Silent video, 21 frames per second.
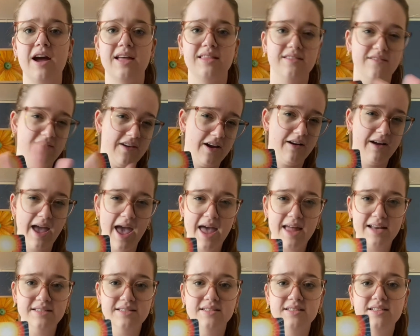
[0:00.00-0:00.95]
at the very
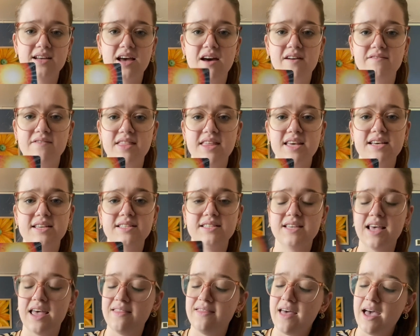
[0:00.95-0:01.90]
end of this,
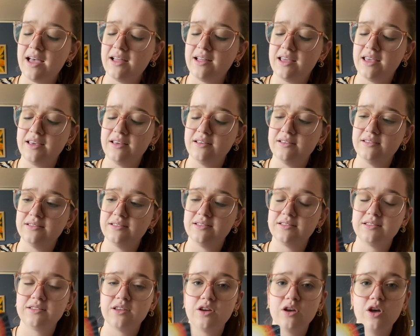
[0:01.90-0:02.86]
and that
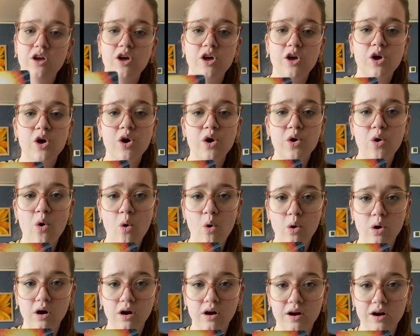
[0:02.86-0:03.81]
is
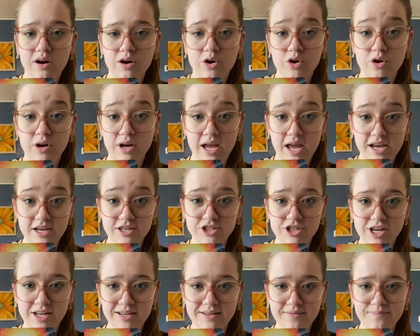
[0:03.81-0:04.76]
core
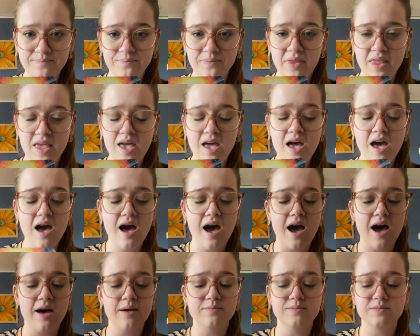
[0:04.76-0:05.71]
creation.
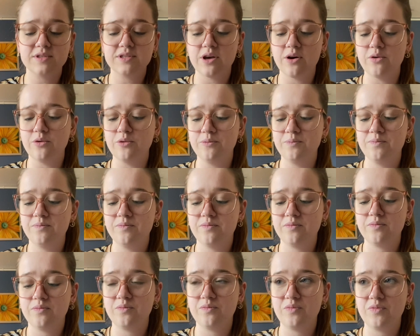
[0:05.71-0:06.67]
So
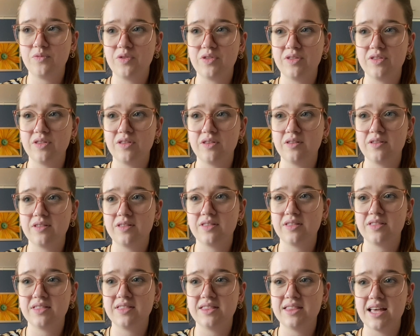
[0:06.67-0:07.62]

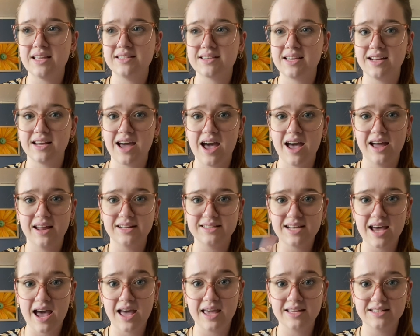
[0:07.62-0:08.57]
that's going to kind of
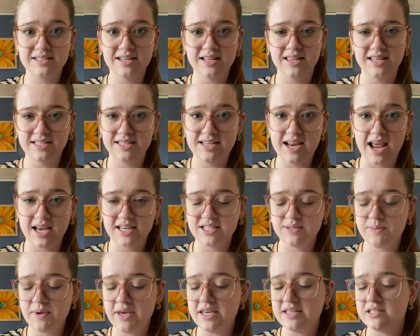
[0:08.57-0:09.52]
tie into this
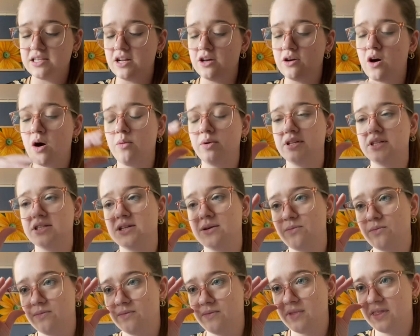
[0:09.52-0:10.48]
next piece, and I'll go
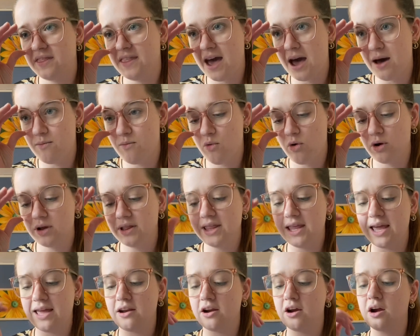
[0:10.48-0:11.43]
into that more
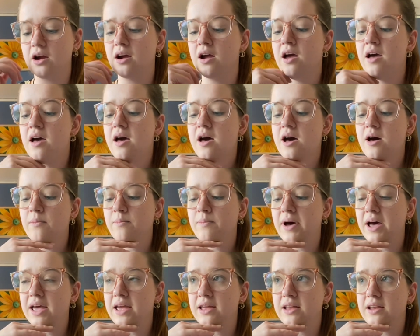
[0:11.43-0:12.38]
later.
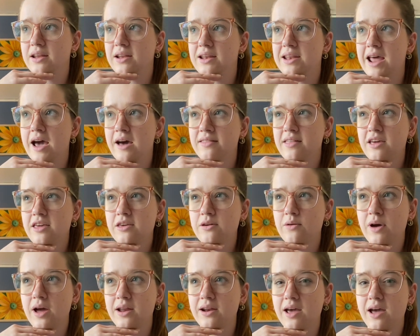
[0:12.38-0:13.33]
But now that you
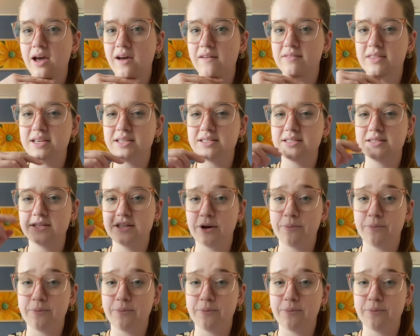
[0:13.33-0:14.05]
kind of have this,